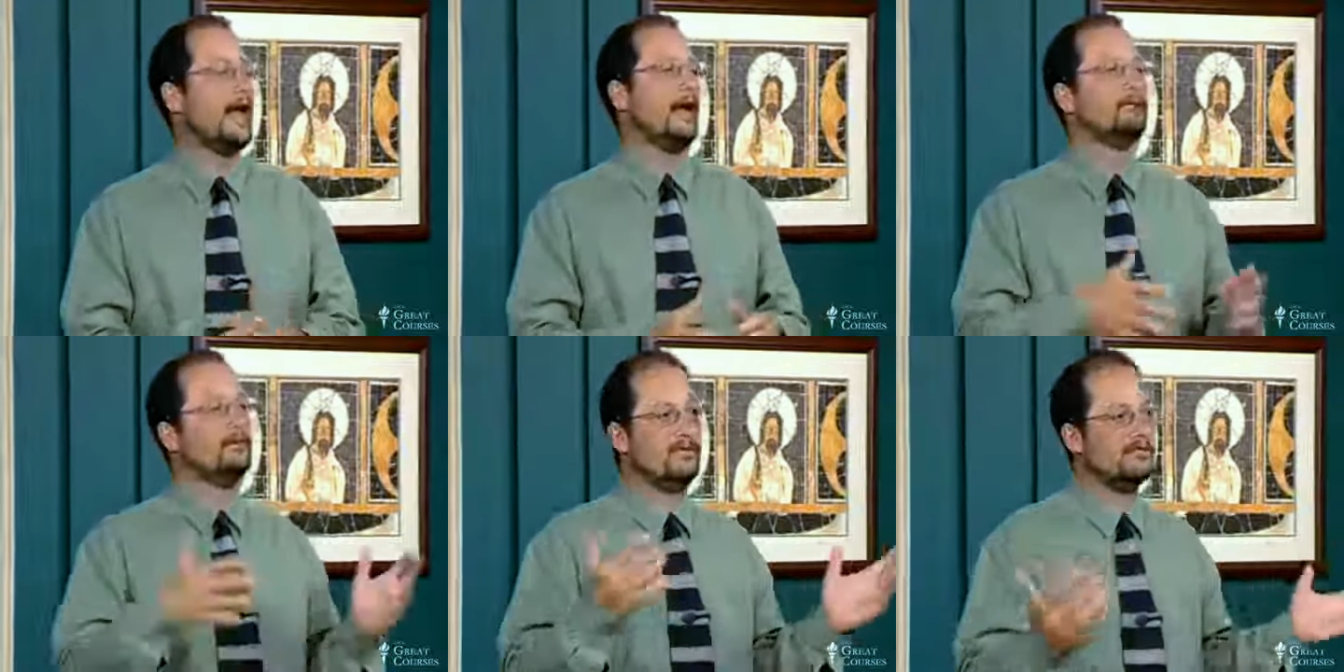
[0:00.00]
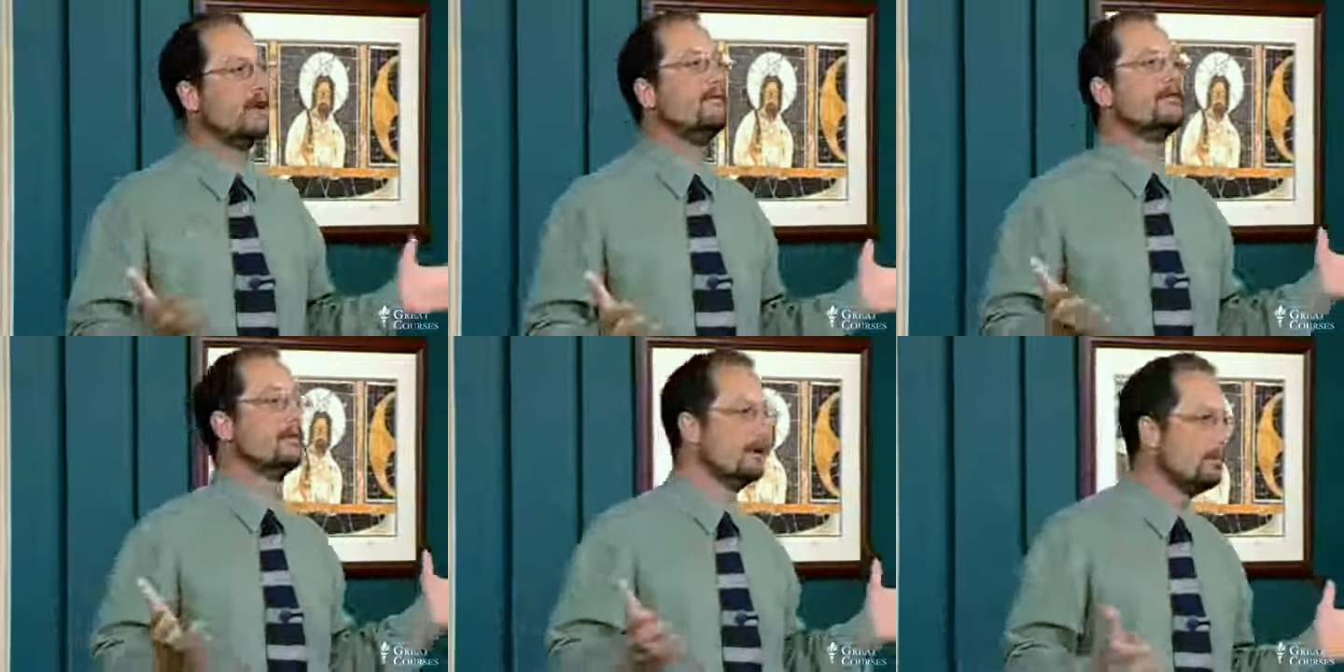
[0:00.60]
And we've
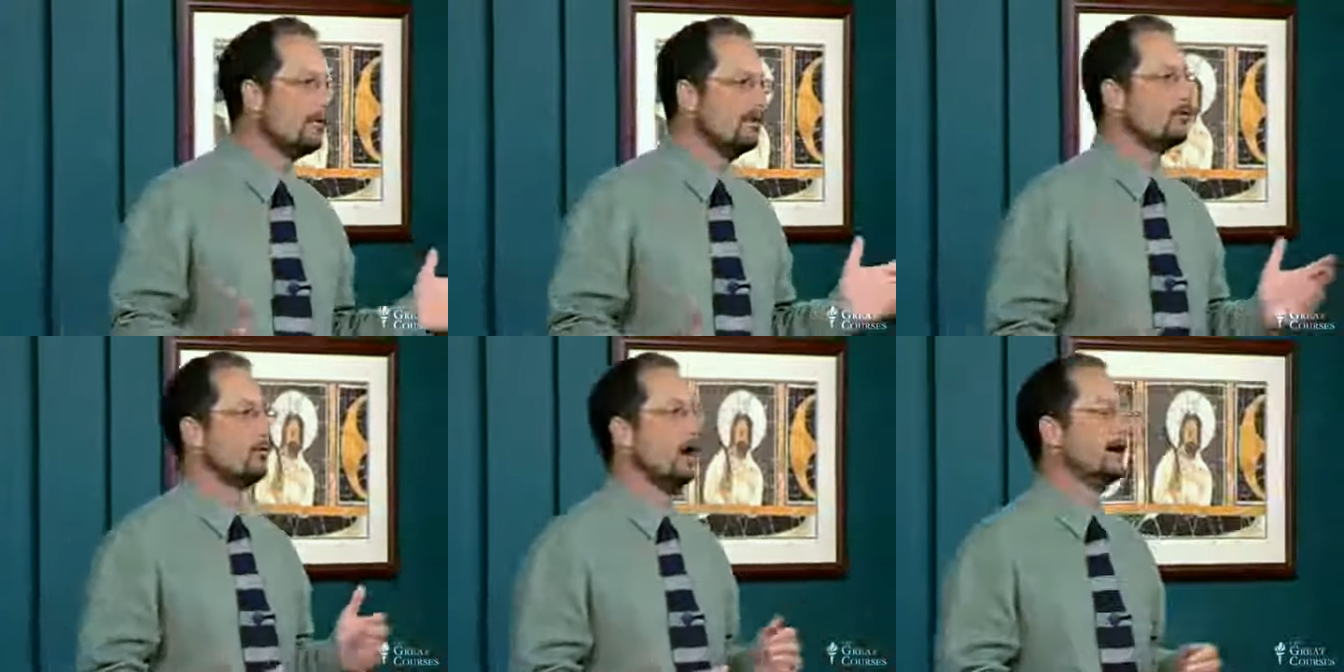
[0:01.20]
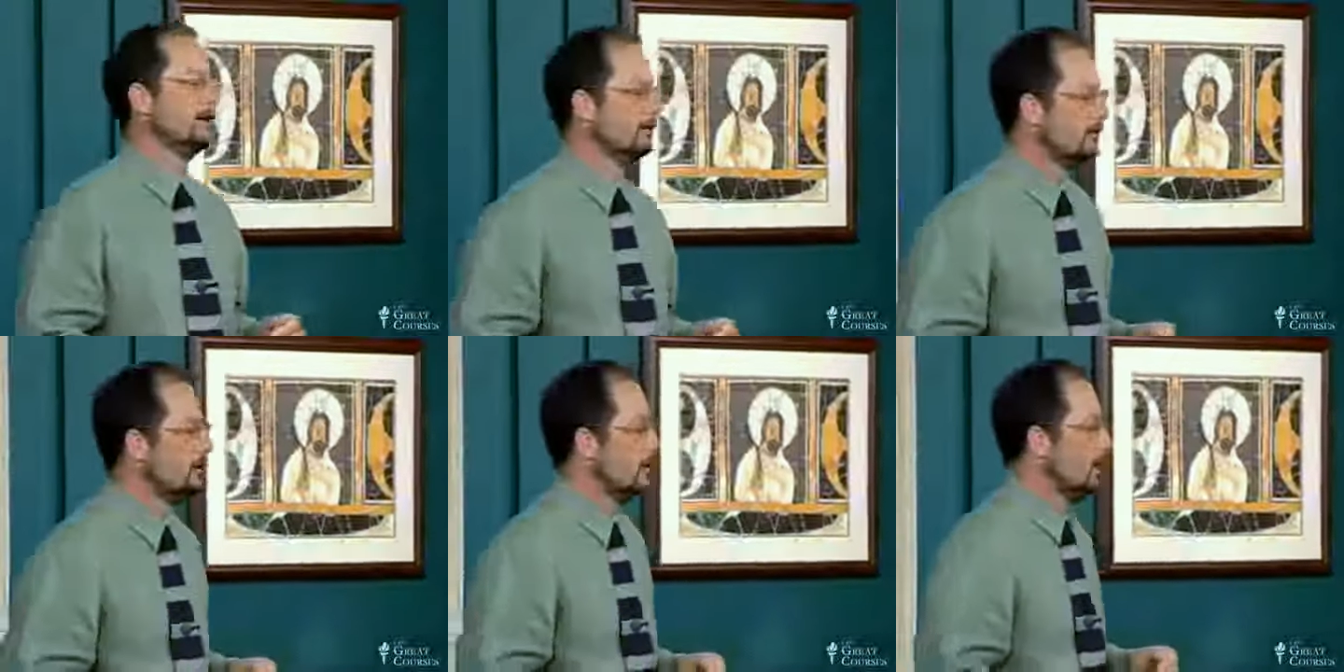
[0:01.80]
discovered a number of these writings.